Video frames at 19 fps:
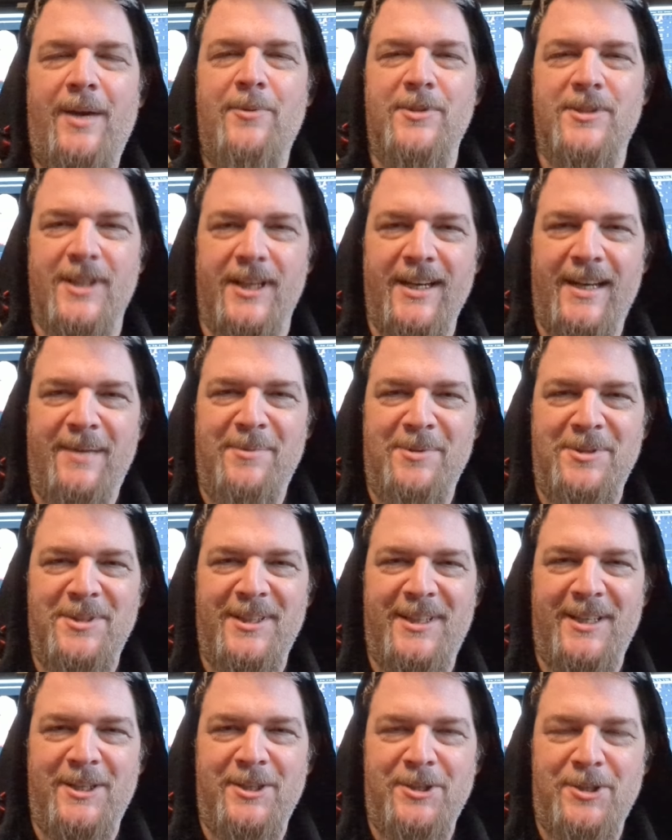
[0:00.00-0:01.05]
I was unable to
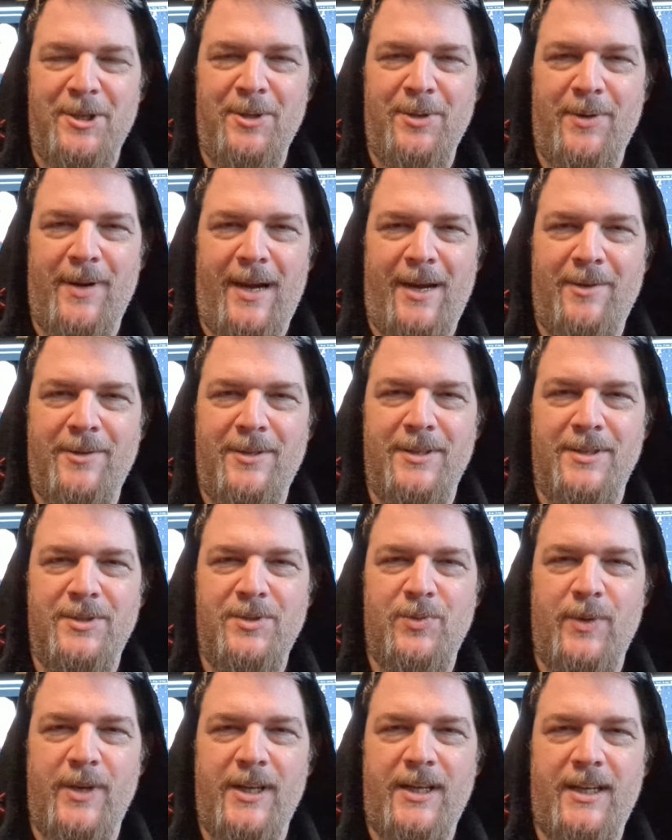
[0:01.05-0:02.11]
get a show out
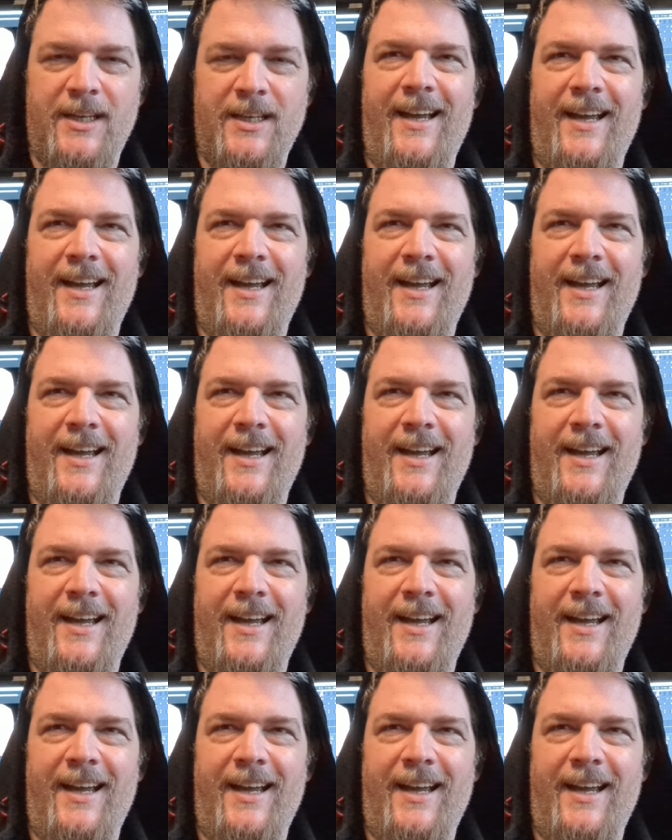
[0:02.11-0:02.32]
this week,